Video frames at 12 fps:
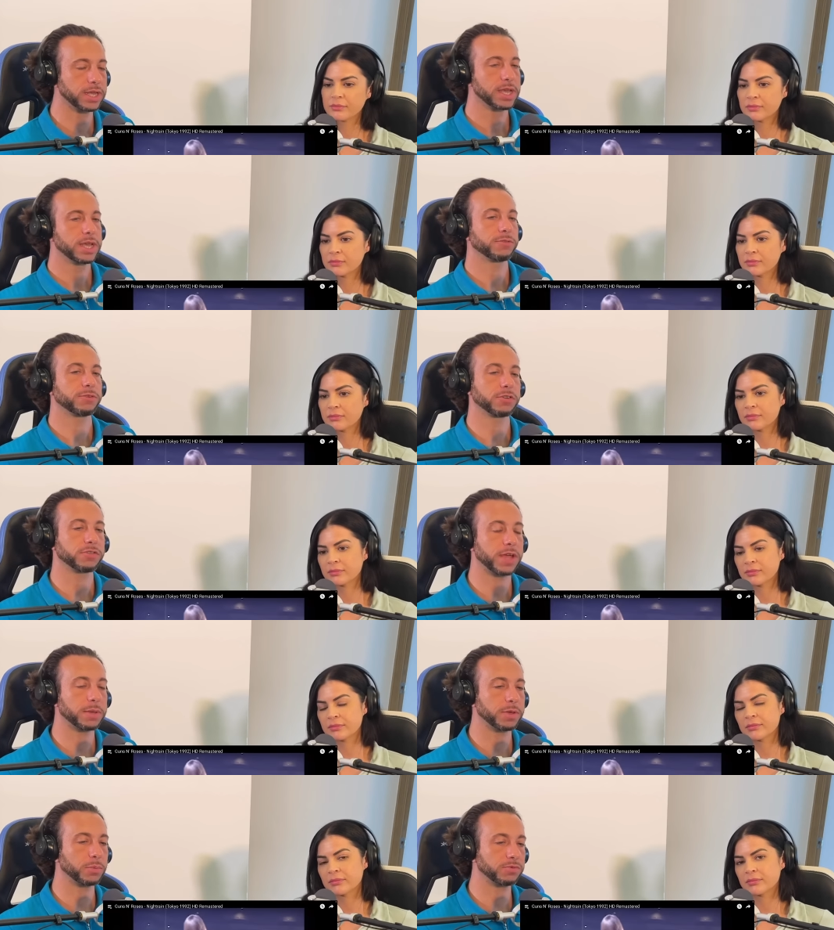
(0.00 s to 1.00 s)
Speaker 1: it. First
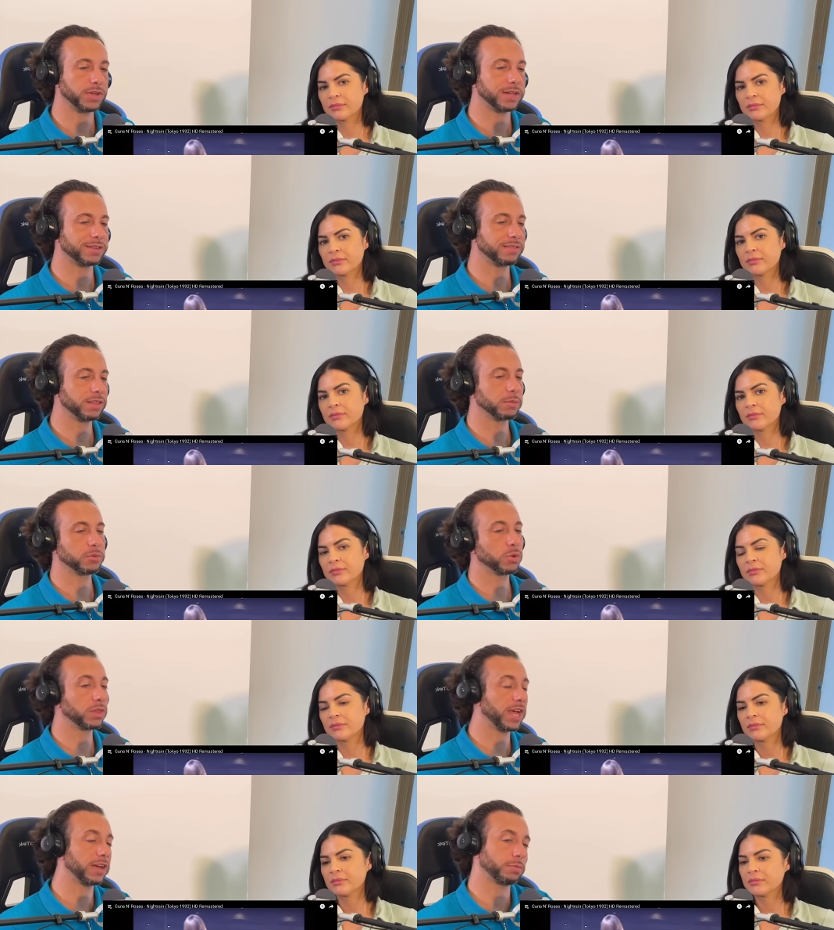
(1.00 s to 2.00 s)
time that we've got to see them
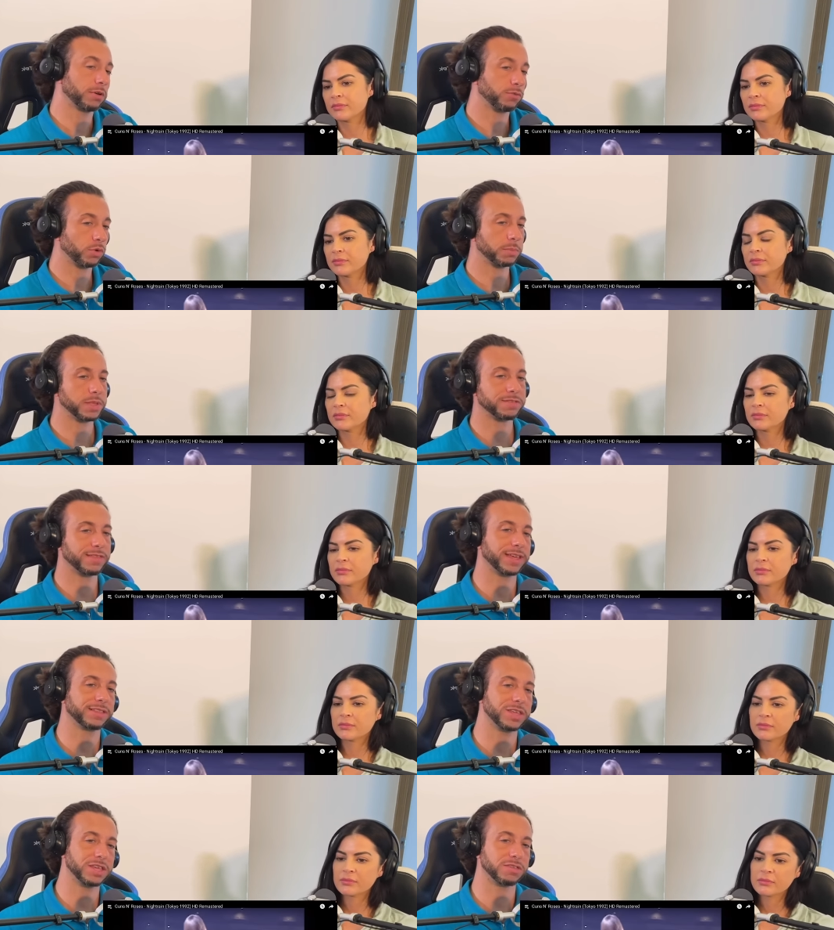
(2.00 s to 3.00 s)
do a live performance
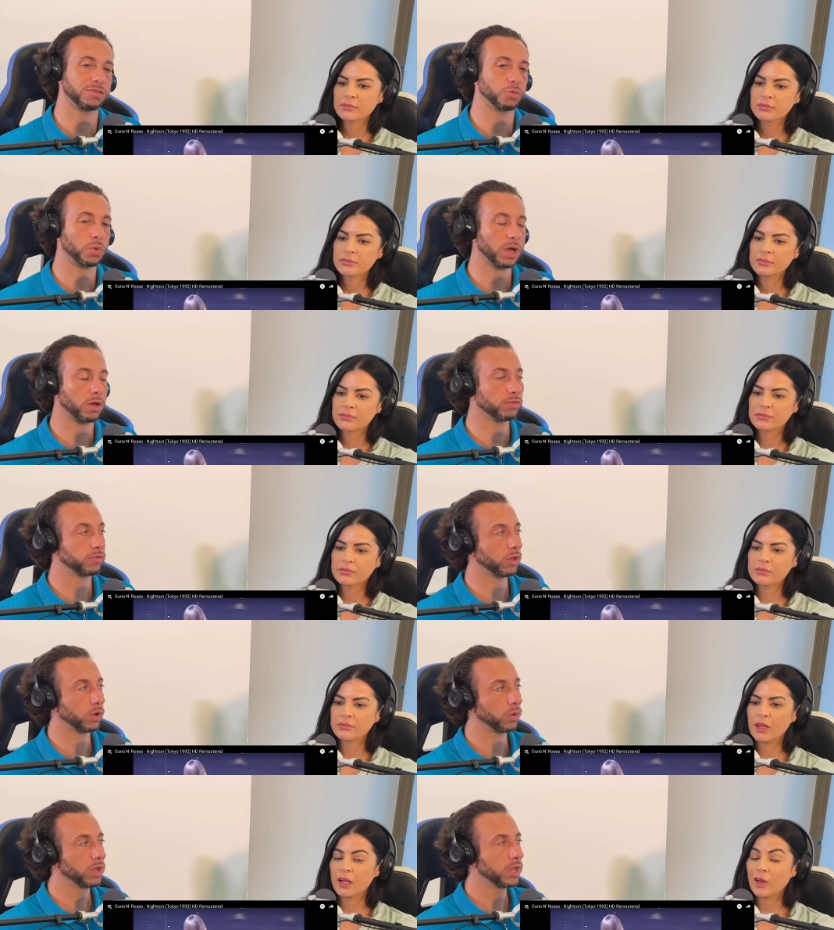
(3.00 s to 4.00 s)
like this as well.
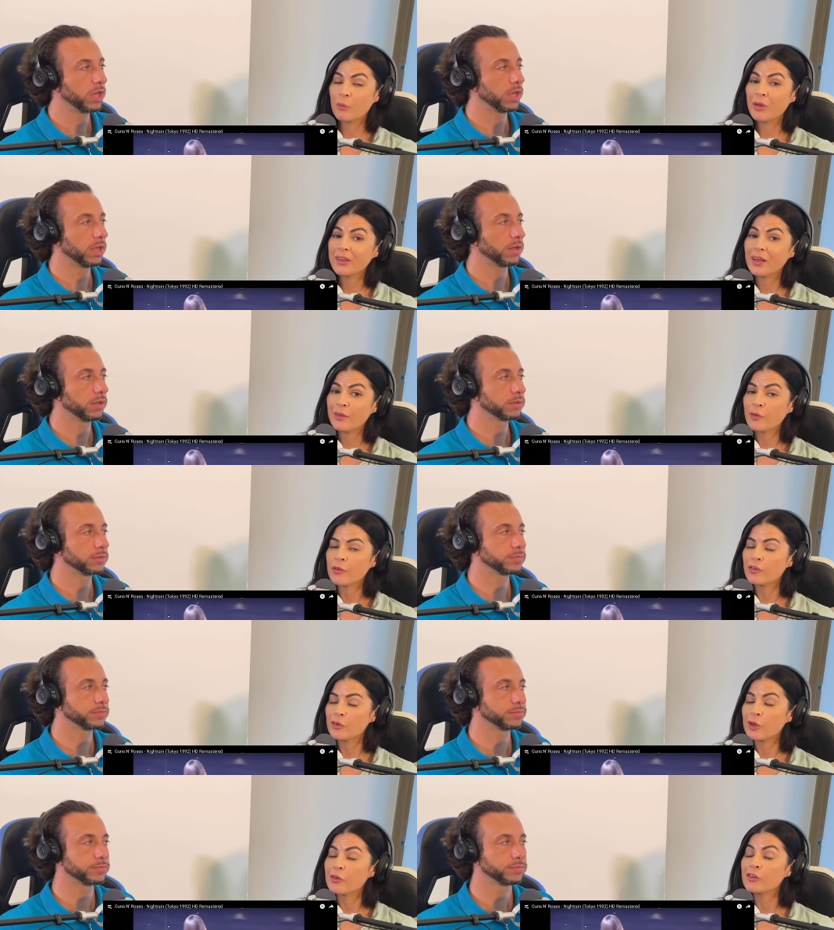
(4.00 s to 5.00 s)
So yeah,
Speaker 2: and I'll probably download the
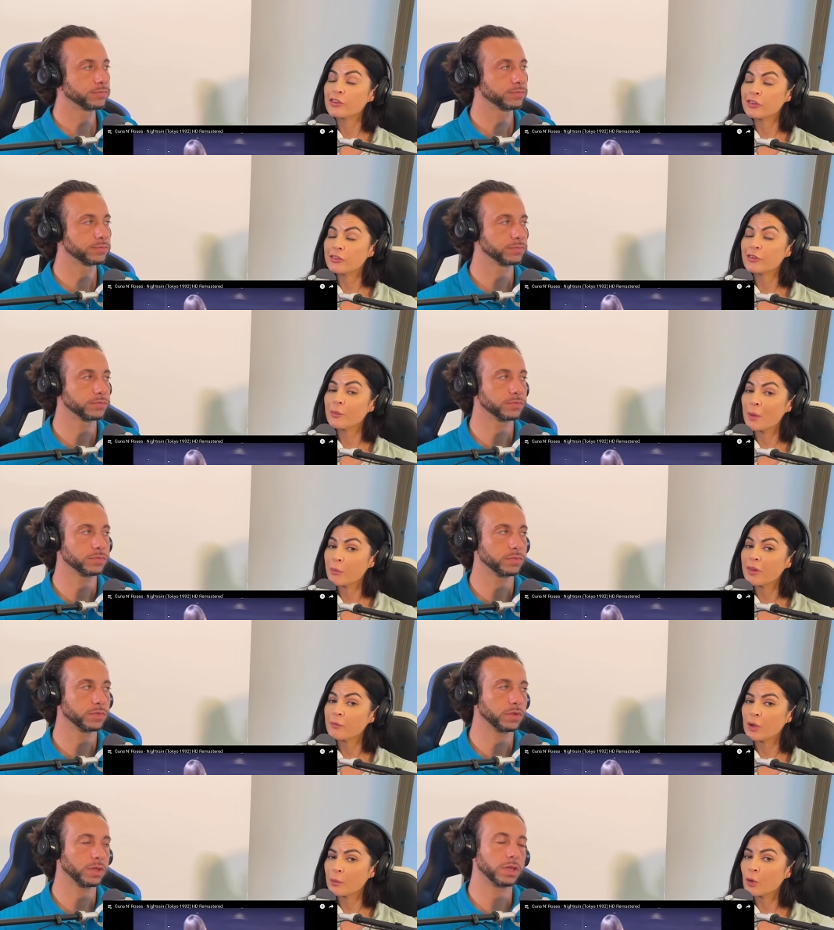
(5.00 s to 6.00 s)
studio version for my
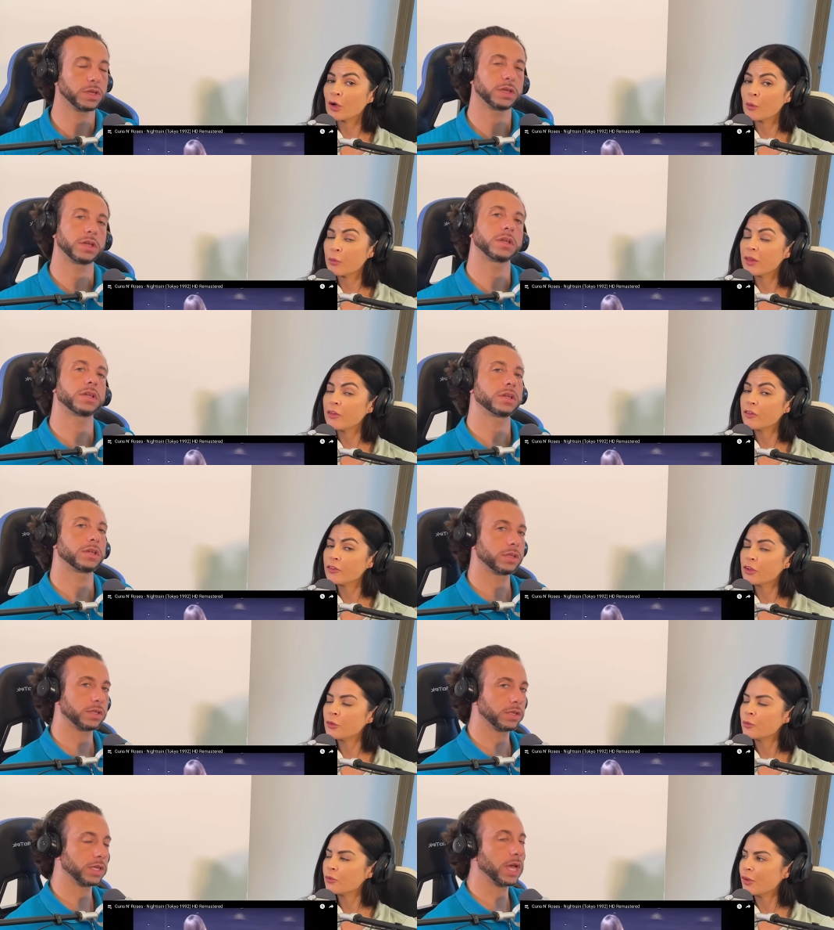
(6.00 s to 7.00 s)
my workout playlist
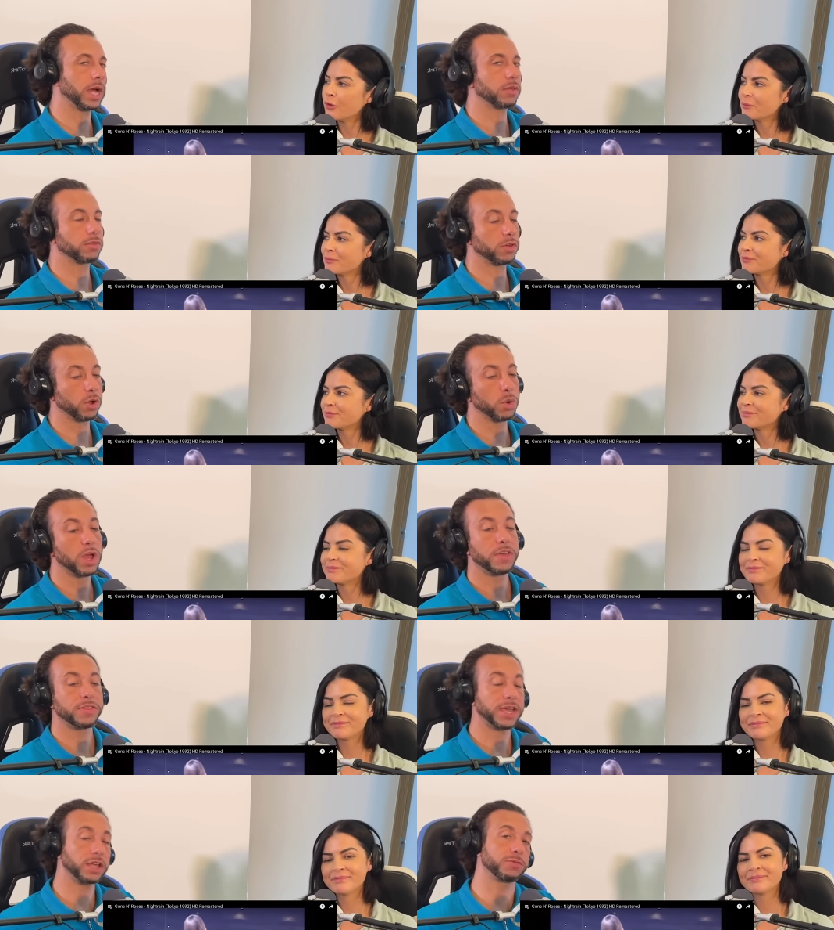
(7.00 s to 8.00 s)
too. So. Yeah.
Speaker 1: So
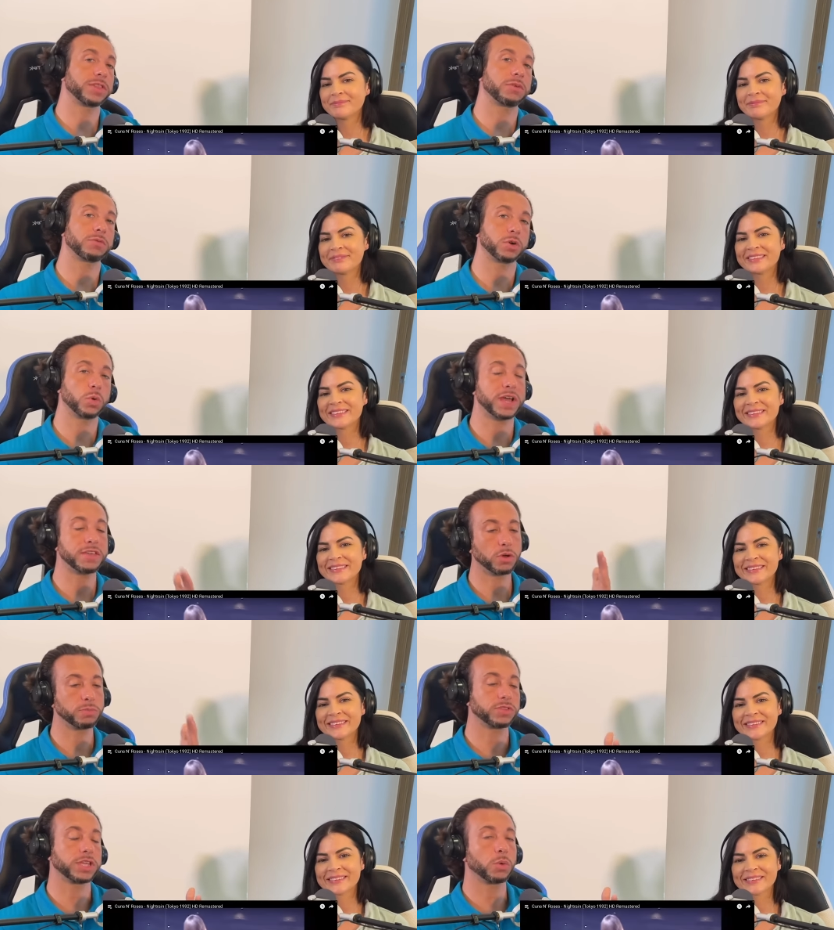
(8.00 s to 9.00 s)
thank you for that
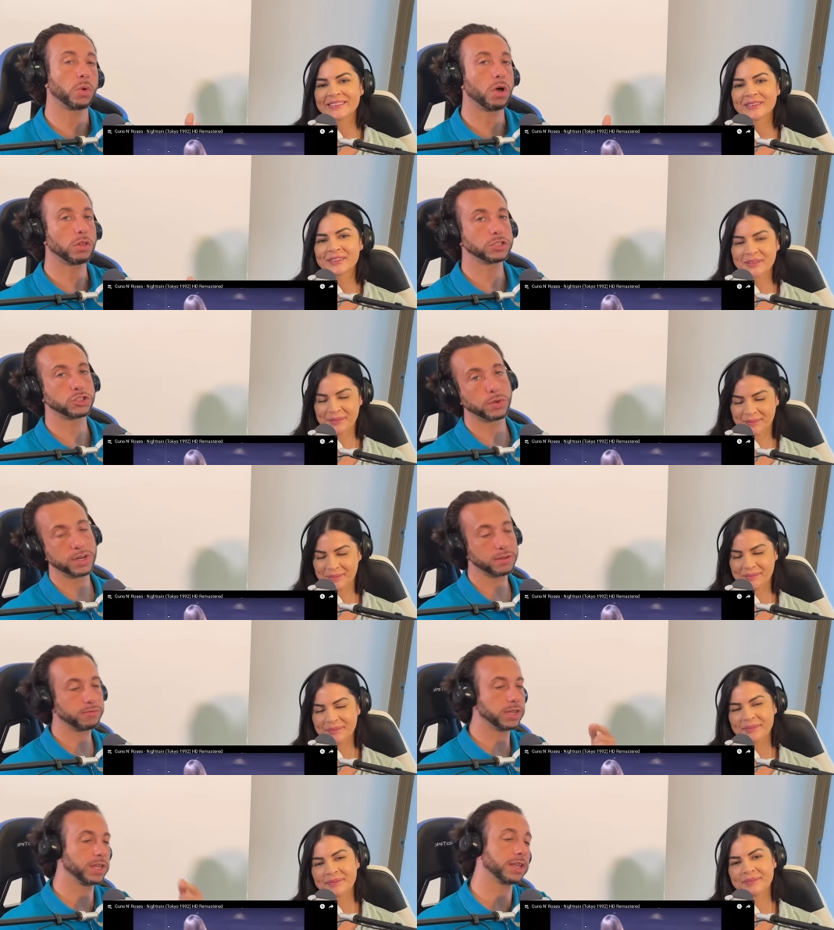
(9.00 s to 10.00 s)
request. Hopefully you all
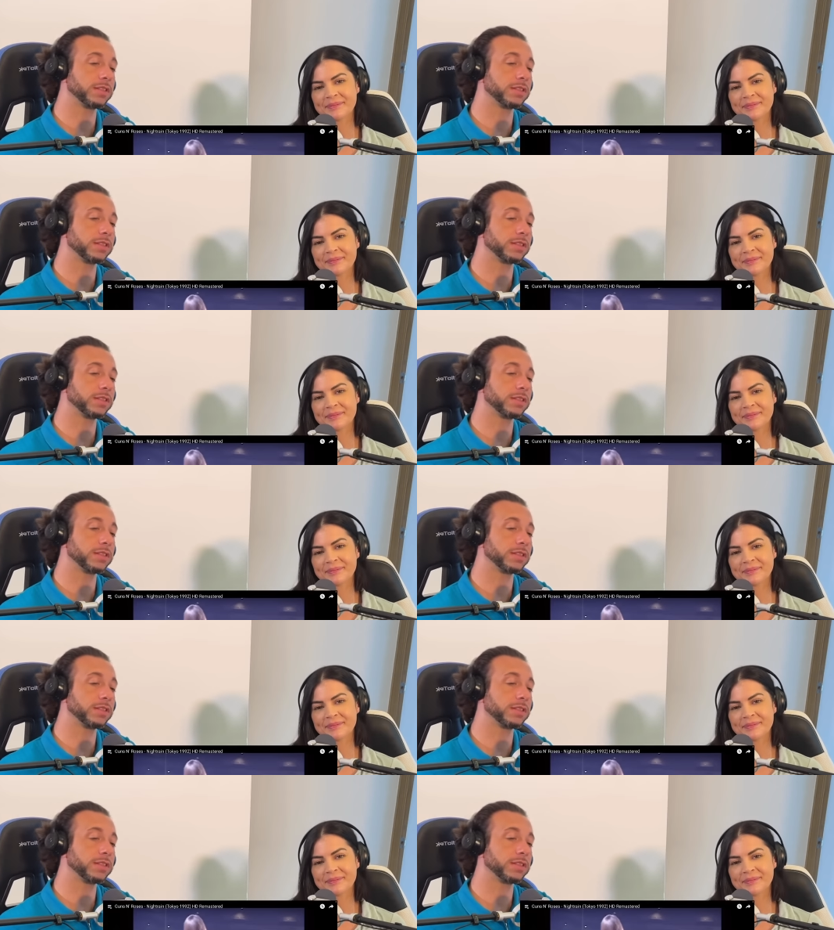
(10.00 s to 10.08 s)
enjoyed it. If you